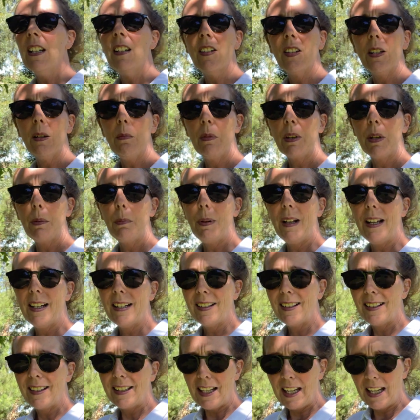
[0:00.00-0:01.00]
some of the
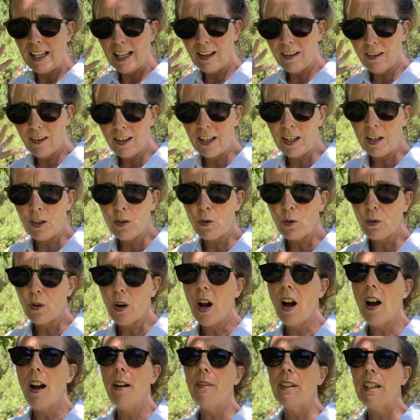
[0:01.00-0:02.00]
places here and in
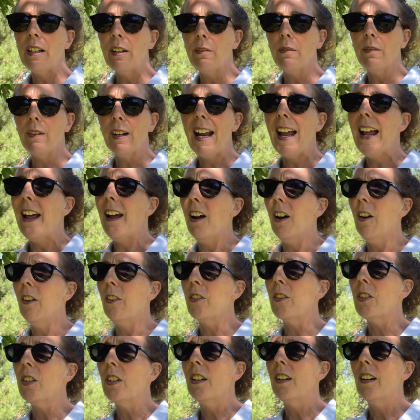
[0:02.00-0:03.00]
driving
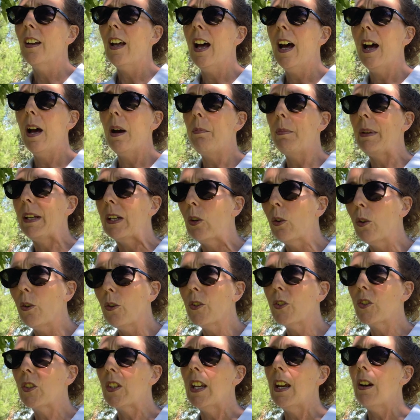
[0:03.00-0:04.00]
around,
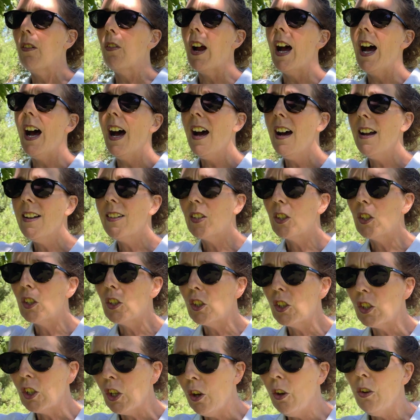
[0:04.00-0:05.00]
because there are
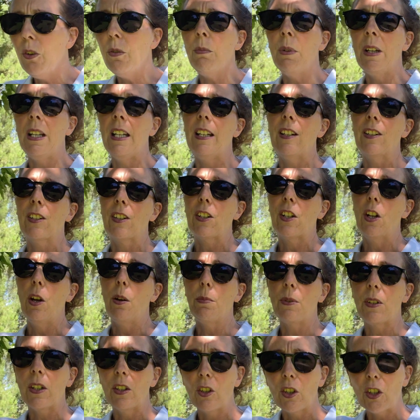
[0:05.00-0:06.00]
so many
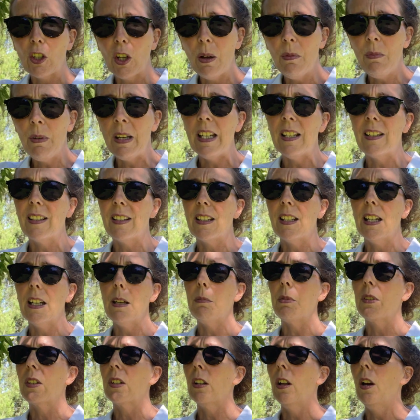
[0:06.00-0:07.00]
slopes and so many
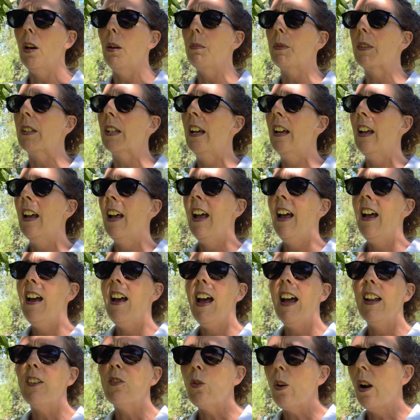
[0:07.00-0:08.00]
steep slopes,
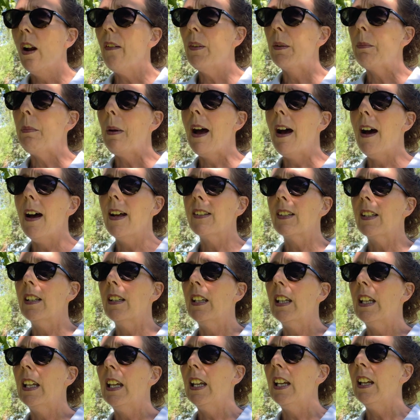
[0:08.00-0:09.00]
and driving past and
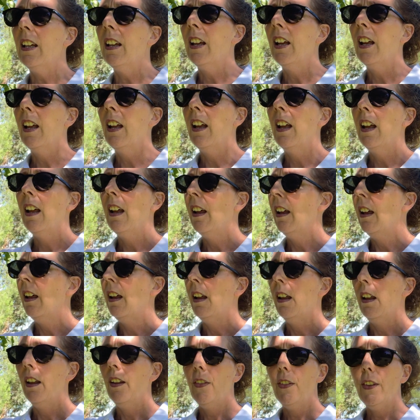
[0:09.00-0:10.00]
thinking,
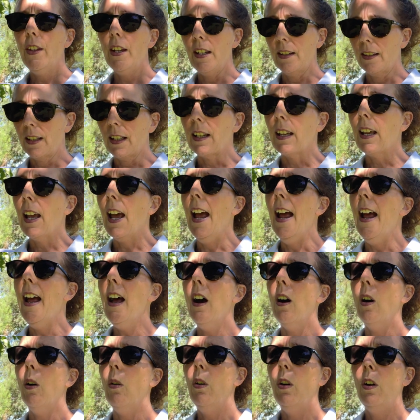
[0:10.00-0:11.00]
there's a
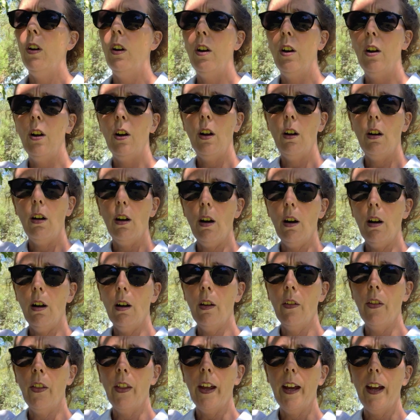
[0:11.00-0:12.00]
cow
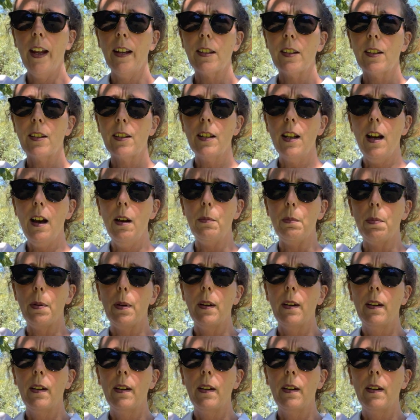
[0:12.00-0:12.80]
on that slope.